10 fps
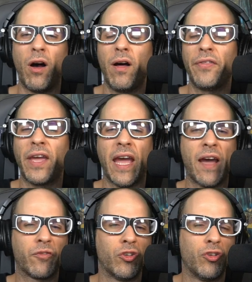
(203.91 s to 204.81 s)
All they
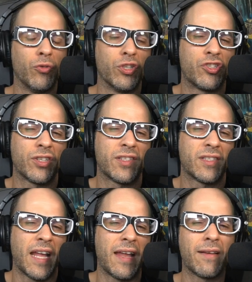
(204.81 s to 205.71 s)
have to do is just
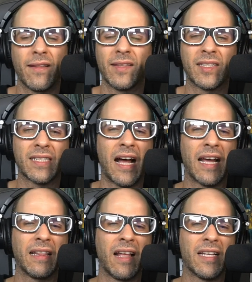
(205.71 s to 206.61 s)
stand on the
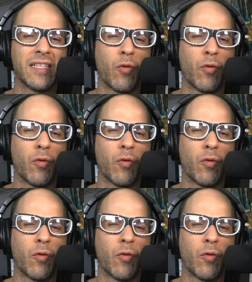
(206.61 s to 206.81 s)
sidelines